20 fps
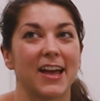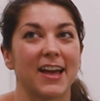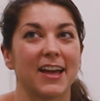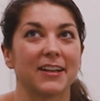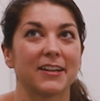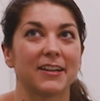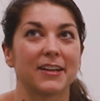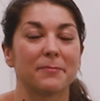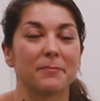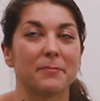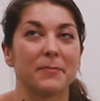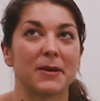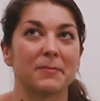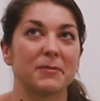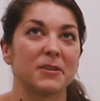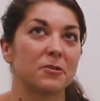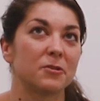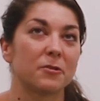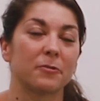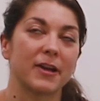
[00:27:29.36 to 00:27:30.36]
And
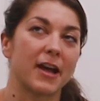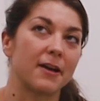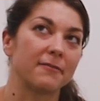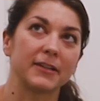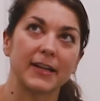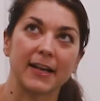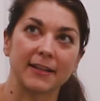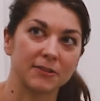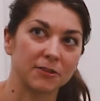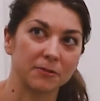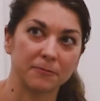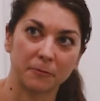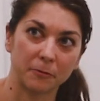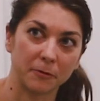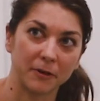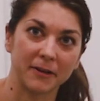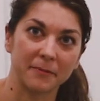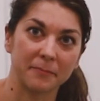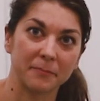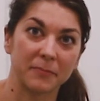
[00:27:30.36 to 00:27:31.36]
maybe you don't have an answer
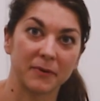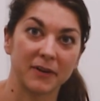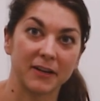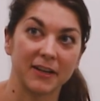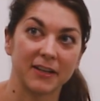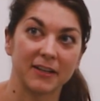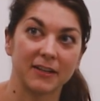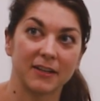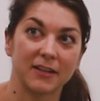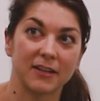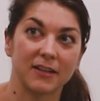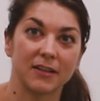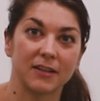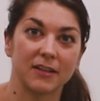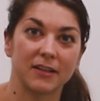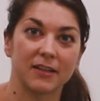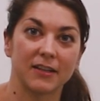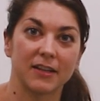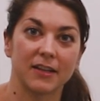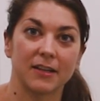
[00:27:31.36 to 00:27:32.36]
for it, but
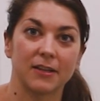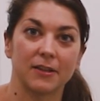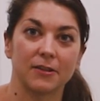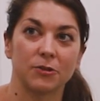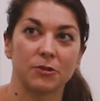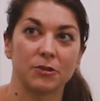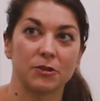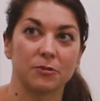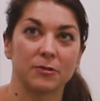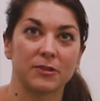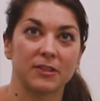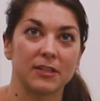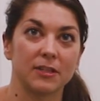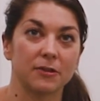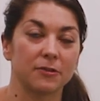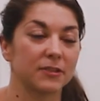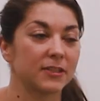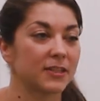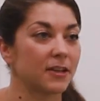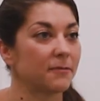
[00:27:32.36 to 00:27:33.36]
do you see
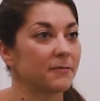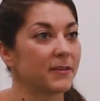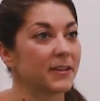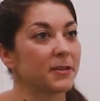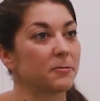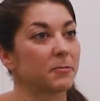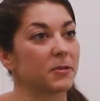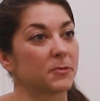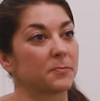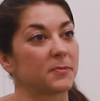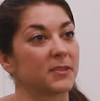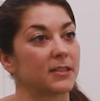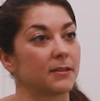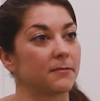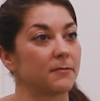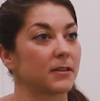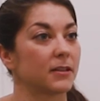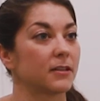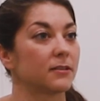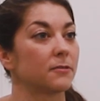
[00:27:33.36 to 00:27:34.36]
yourself anywhere
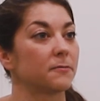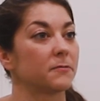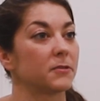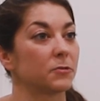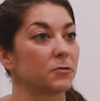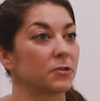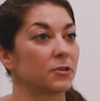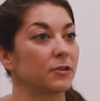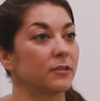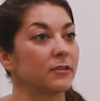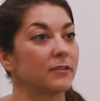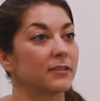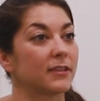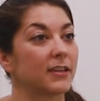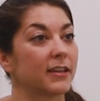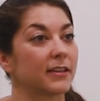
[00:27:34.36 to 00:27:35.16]
specific in the future?